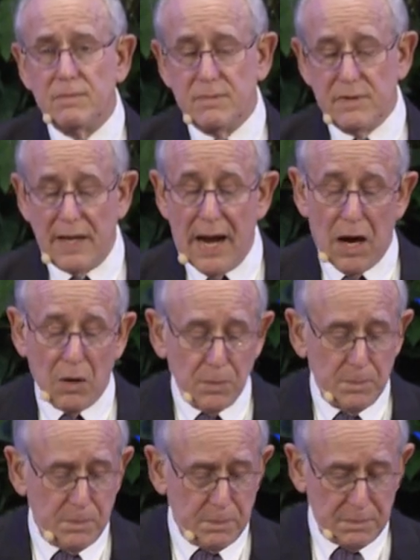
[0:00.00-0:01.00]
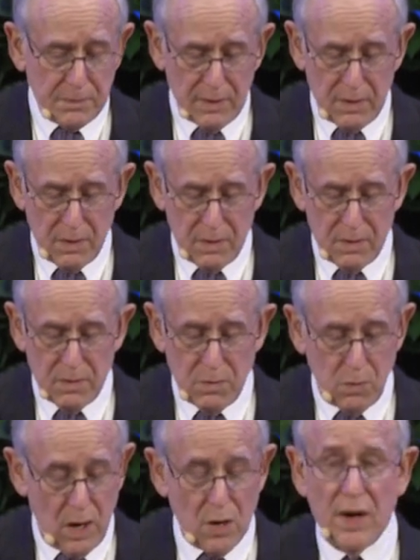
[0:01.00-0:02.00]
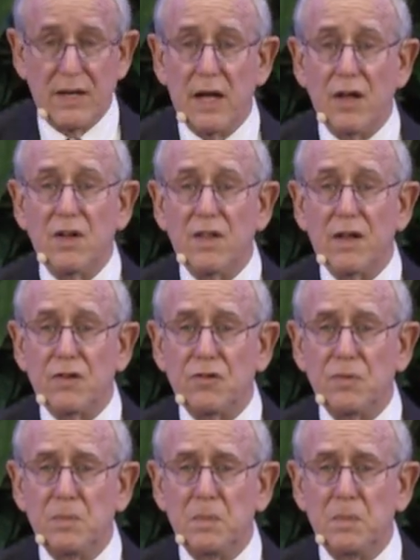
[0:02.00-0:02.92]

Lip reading: Now, why do I tell you this?